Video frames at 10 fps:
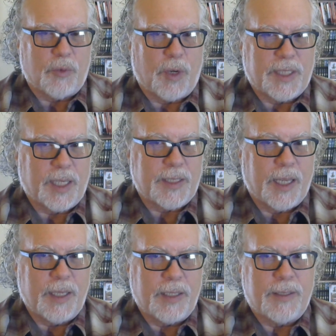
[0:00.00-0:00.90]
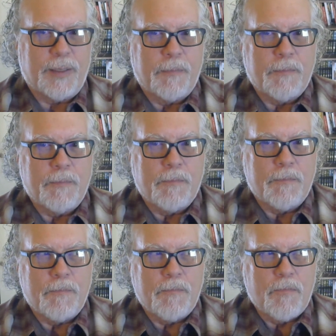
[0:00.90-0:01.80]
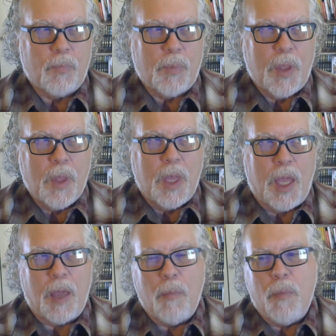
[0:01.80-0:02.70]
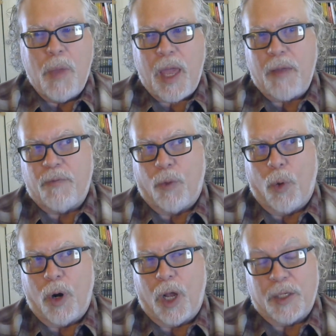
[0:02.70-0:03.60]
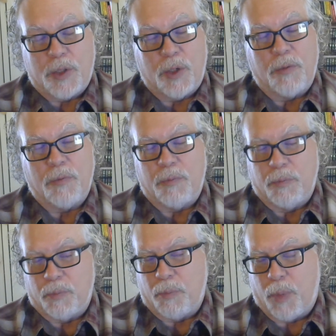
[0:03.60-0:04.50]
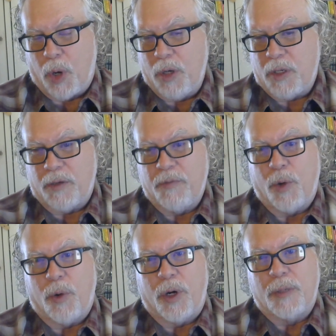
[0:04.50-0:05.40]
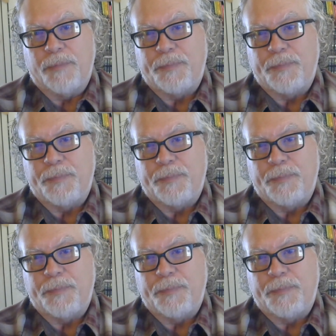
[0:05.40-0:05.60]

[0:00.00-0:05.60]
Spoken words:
rustic sites? It may for a certain part of your